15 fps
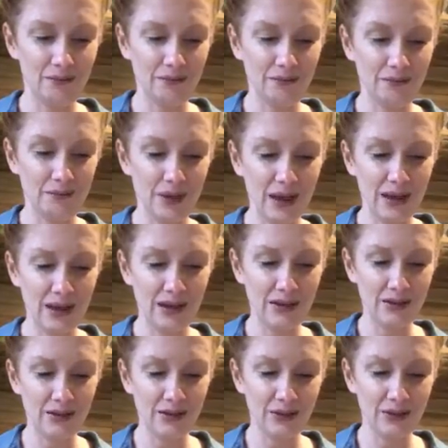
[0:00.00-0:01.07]
baking
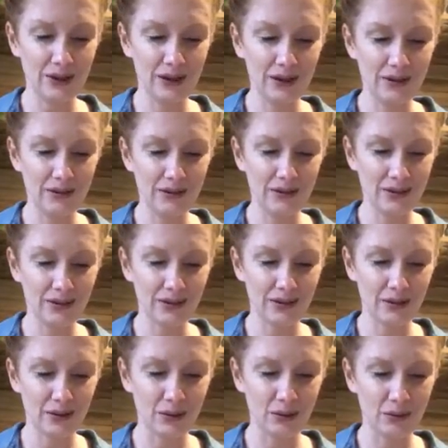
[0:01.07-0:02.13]
soda,
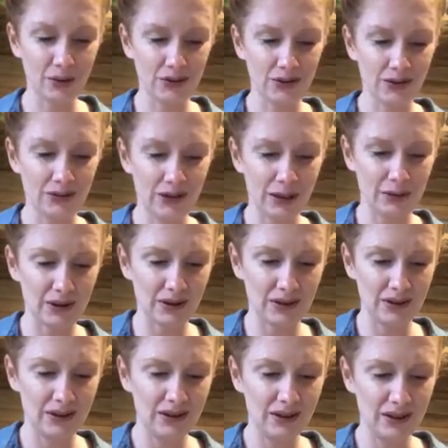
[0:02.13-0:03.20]
so moisten the fabric
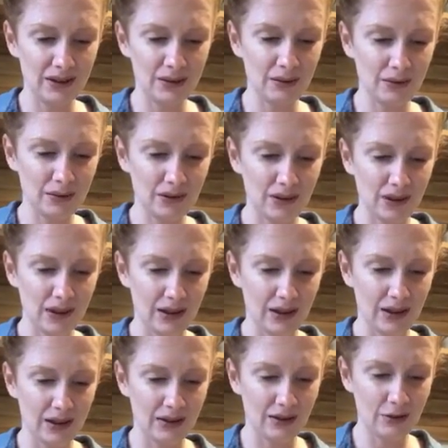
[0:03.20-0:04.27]

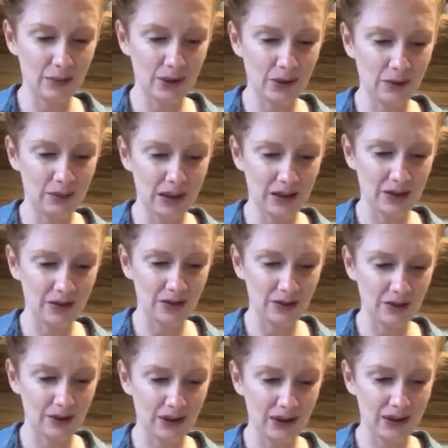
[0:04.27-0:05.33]
and sprinkle baking
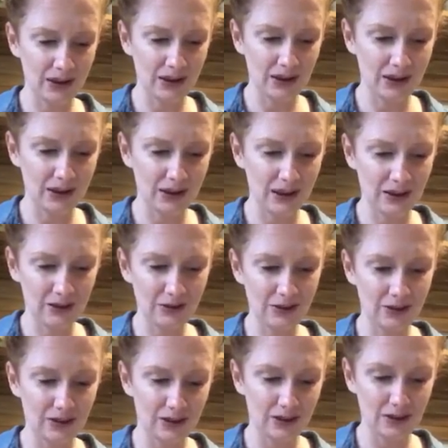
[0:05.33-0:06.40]
soda and allow it
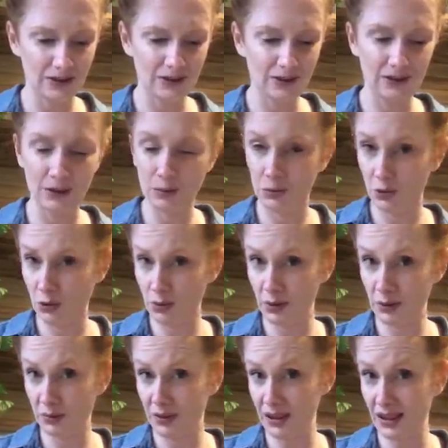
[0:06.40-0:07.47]
to absorb
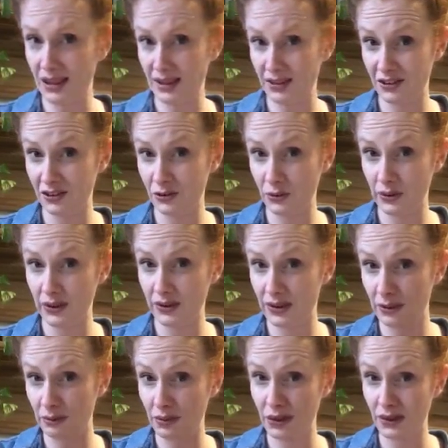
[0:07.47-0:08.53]
up the excess oil and then
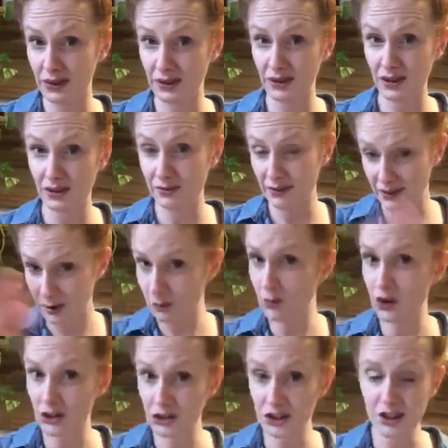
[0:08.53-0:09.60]
blot it off and then
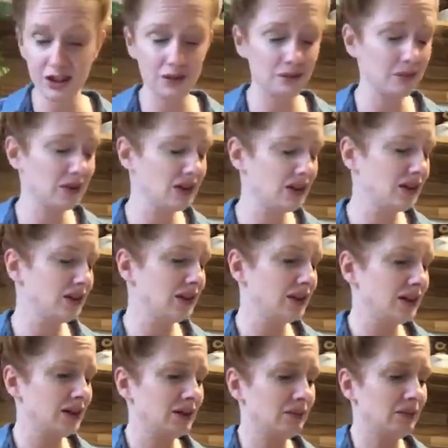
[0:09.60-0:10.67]
wash it.
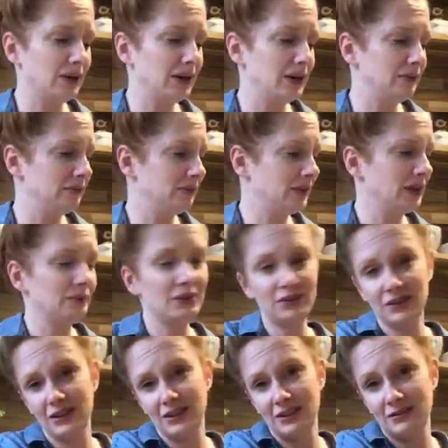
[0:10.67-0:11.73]
But let me tell
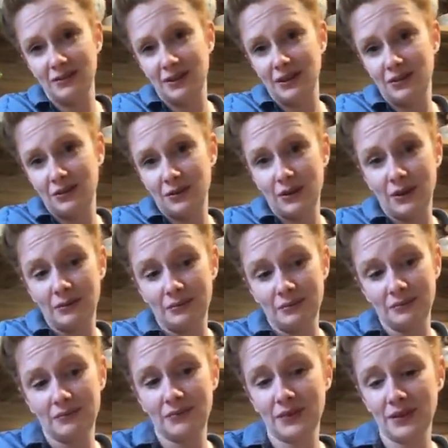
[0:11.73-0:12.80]
you a funny story.
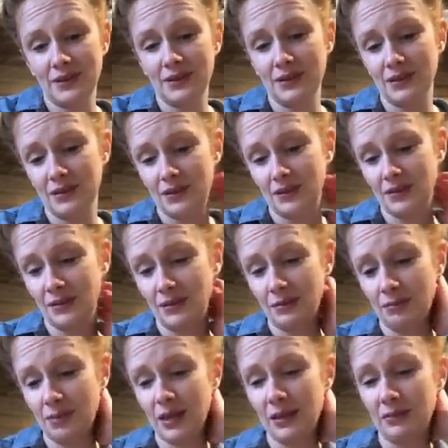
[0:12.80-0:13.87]
So
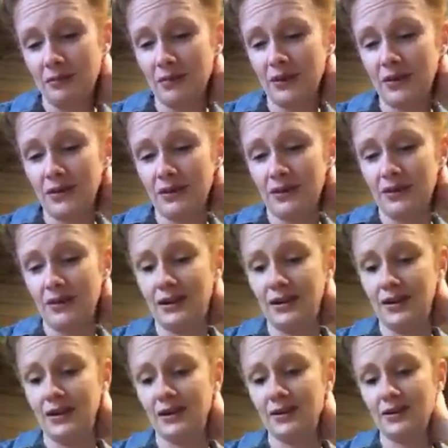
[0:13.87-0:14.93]
my mother-in-law